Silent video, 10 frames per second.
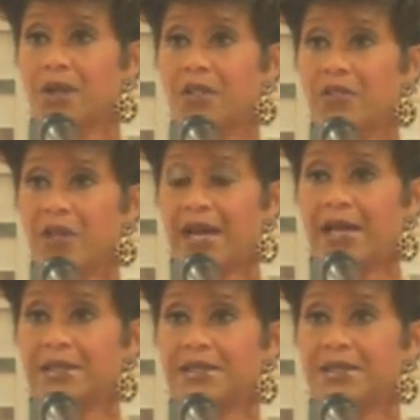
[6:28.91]

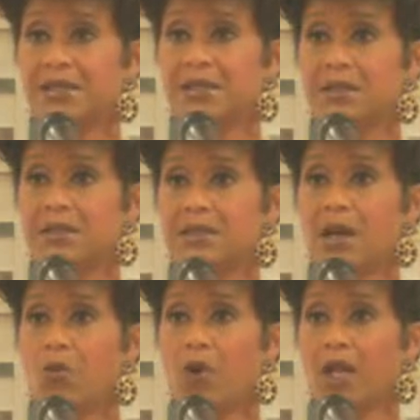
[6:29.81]
that
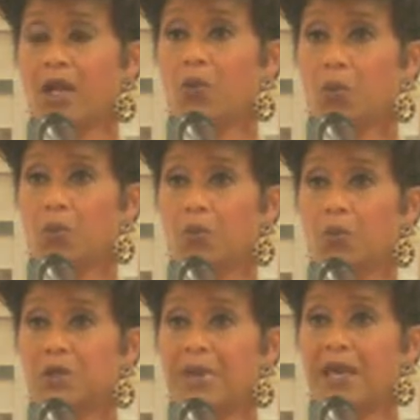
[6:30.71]
someone
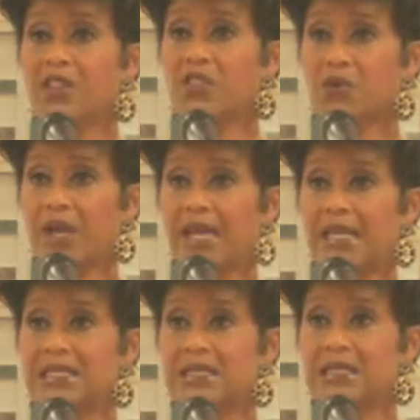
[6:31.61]
was making
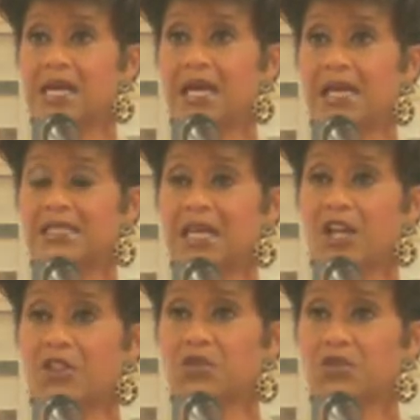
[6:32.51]
threats against
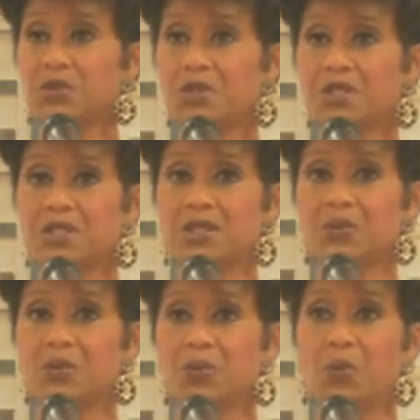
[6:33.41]
other students
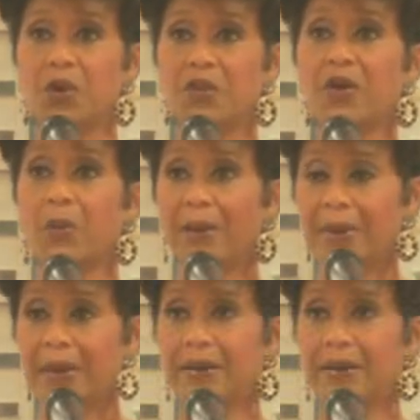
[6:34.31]
with a weapon.